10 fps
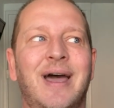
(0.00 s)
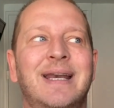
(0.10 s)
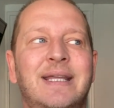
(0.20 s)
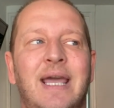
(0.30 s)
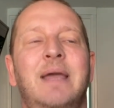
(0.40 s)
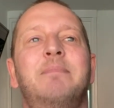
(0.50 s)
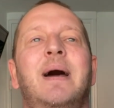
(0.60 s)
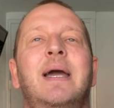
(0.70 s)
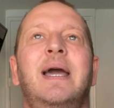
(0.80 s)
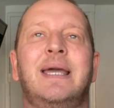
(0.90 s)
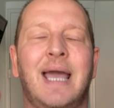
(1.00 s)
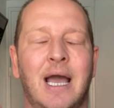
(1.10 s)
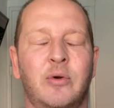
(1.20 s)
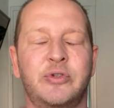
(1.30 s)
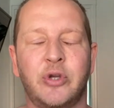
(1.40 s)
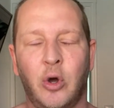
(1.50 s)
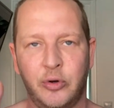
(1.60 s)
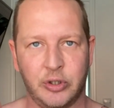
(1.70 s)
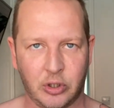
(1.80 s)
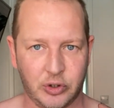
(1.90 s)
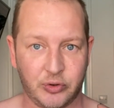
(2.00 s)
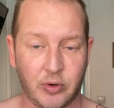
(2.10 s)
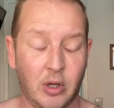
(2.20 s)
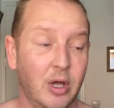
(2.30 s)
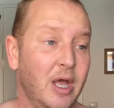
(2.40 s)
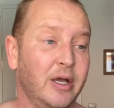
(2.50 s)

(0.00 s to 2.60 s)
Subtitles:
and getting my accounts under control,